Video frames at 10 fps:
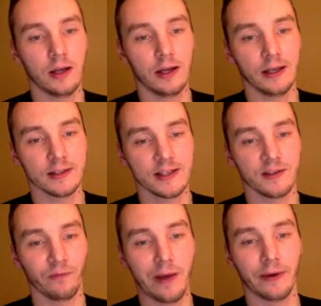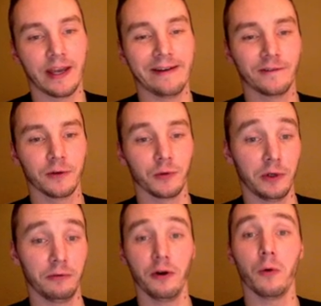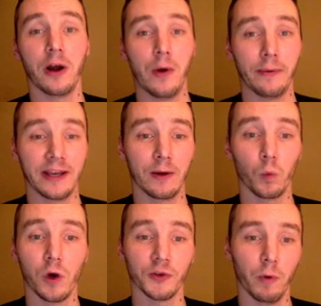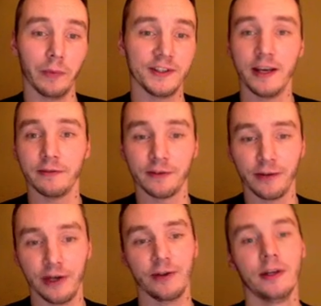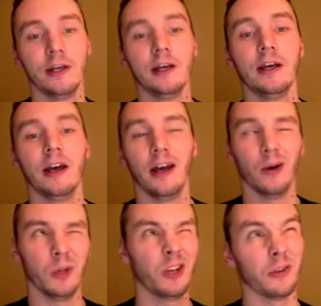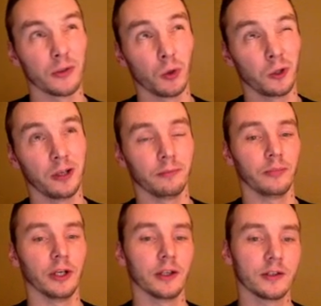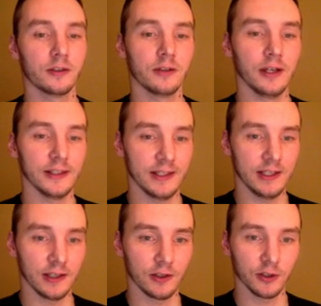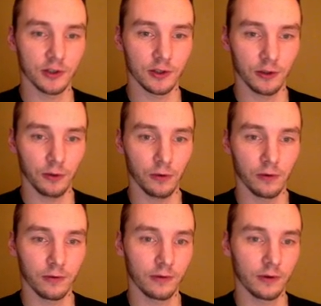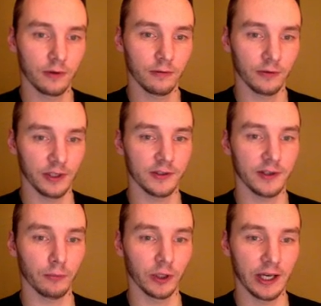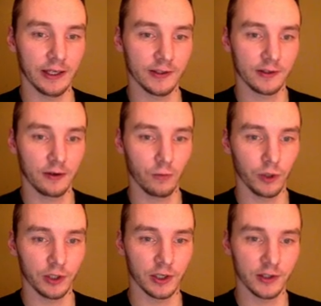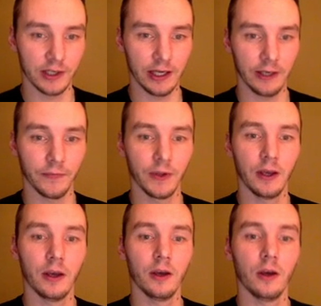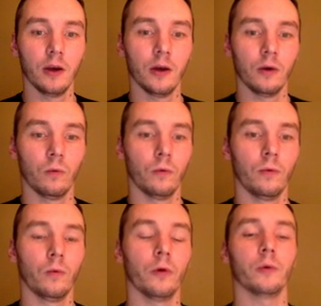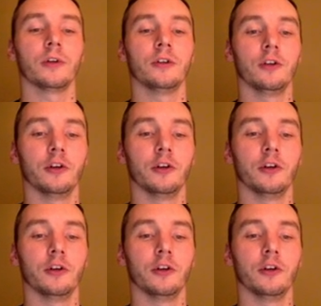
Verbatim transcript: i is less than weapon count because we don't know what our weapon count was when we saved this file. Uh, we could have stored it, but it's easier just to for this simple case. We're just going to say what we wanted to do